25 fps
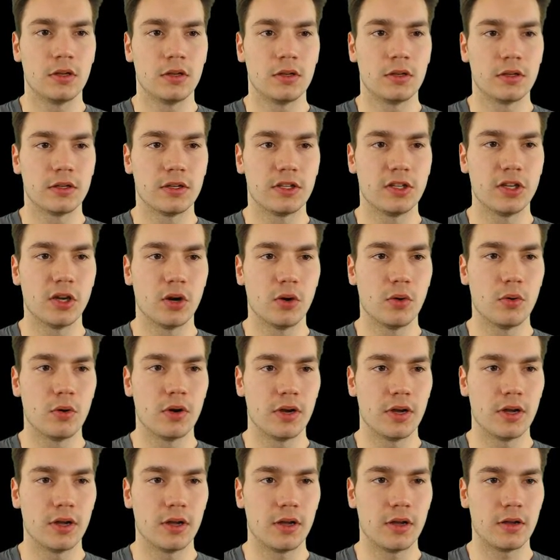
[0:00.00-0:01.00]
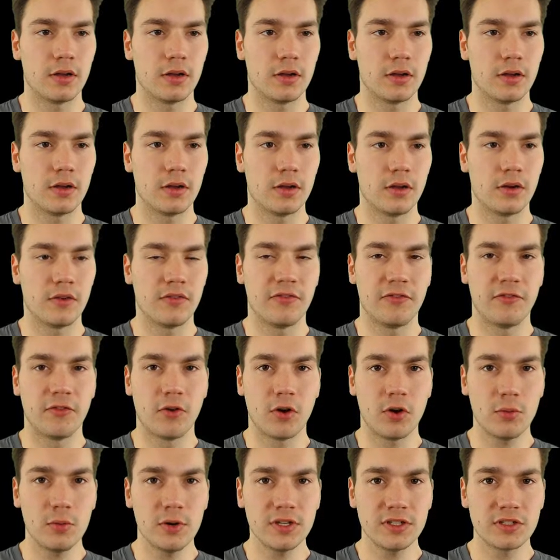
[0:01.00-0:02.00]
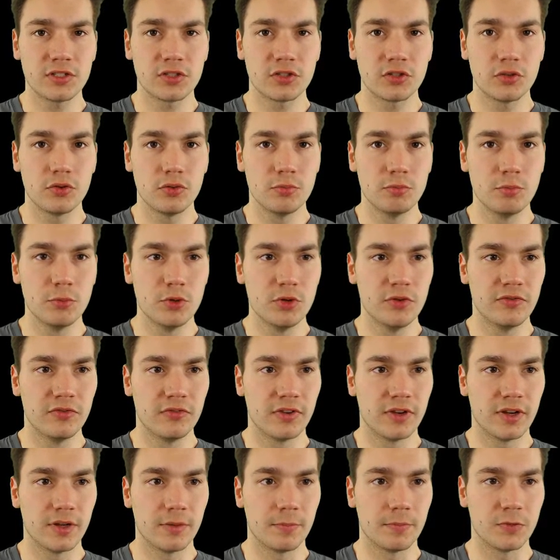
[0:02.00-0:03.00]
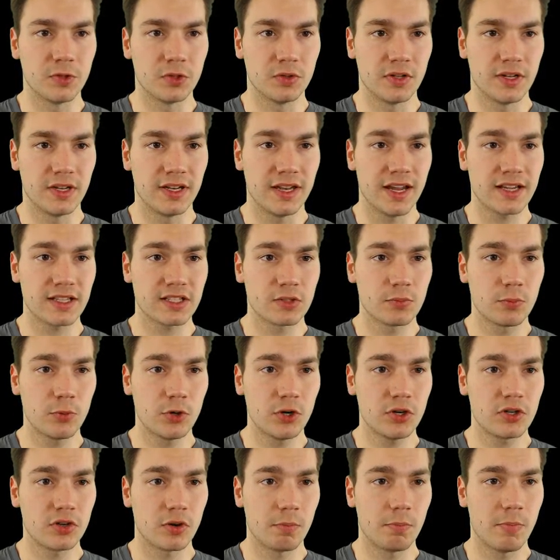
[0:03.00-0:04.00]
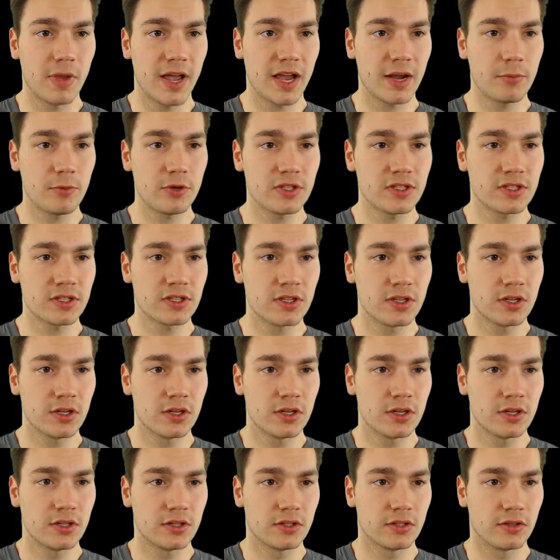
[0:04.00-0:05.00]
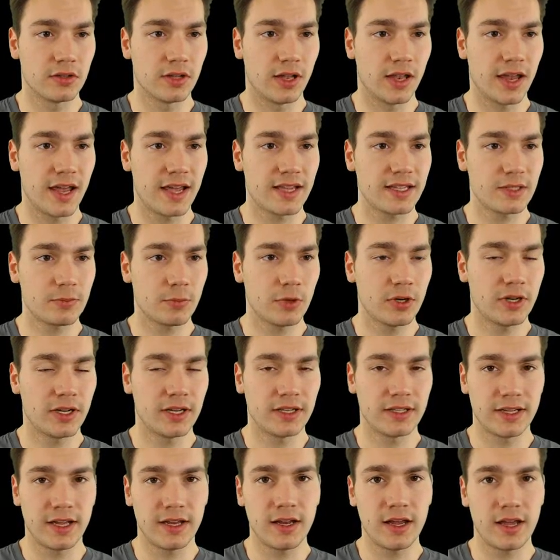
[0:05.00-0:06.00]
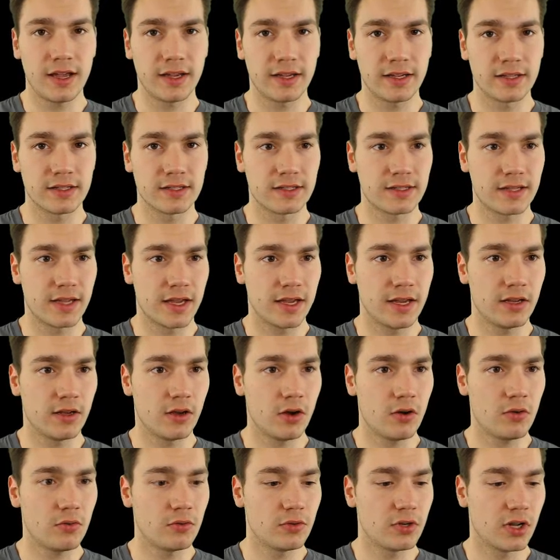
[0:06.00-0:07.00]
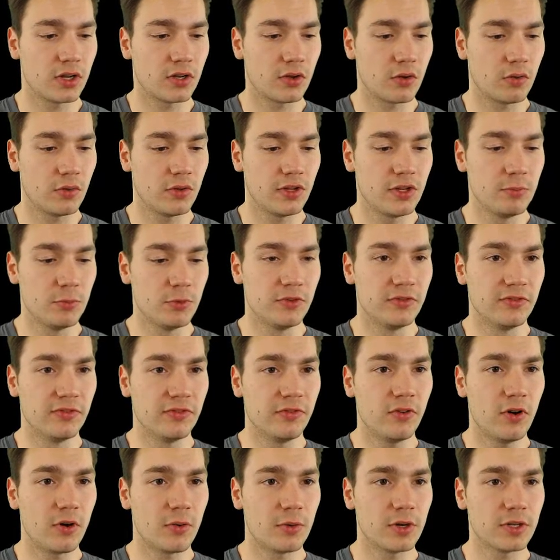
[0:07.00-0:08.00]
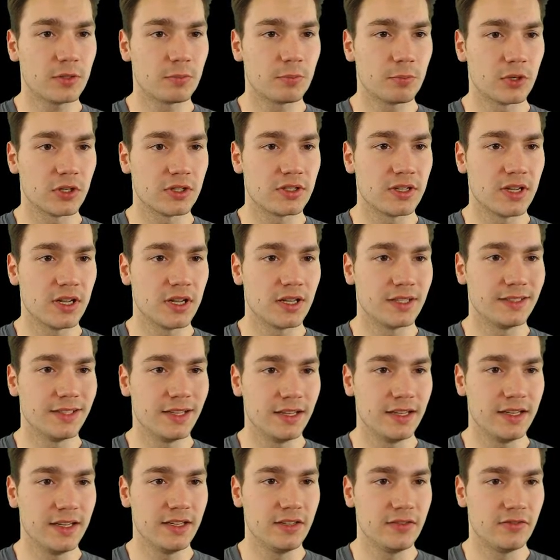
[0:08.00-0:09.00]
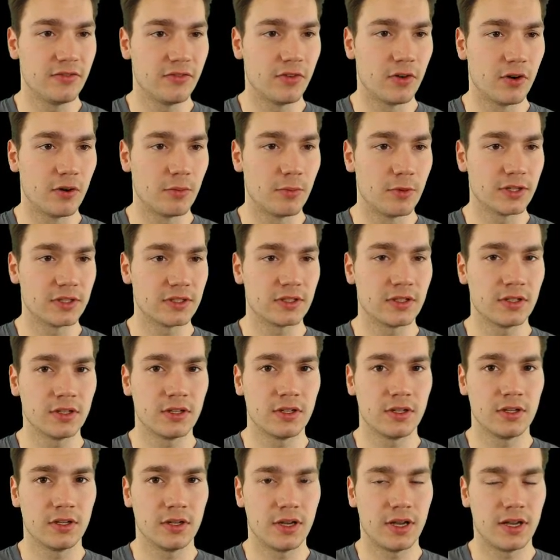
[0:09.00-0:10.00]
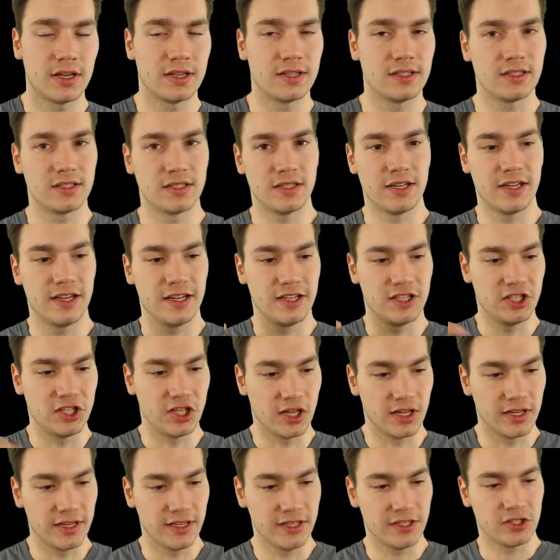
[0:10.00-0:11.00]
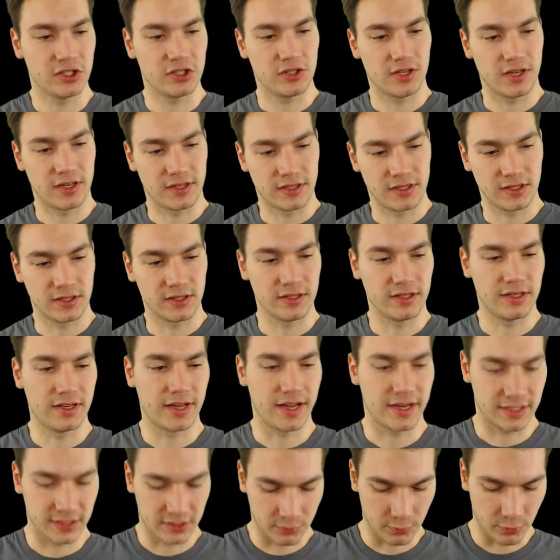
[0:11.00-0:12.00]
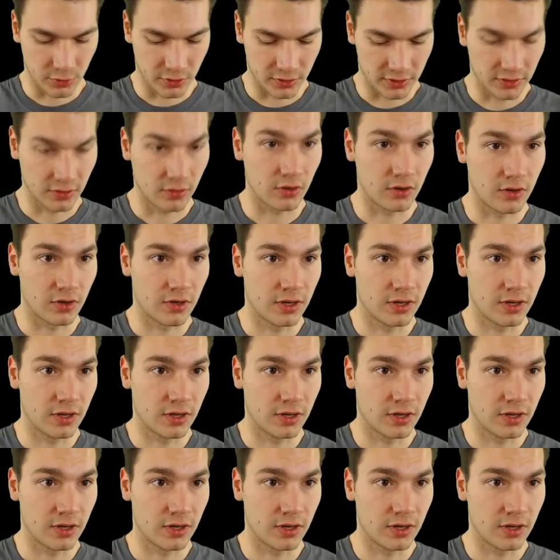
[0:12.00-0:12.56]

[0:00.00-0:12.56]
go forward to move um, to the next word or backwards to the last one. And then I can say, oh, not only move forward, but delete forward. And it deletes until the next word or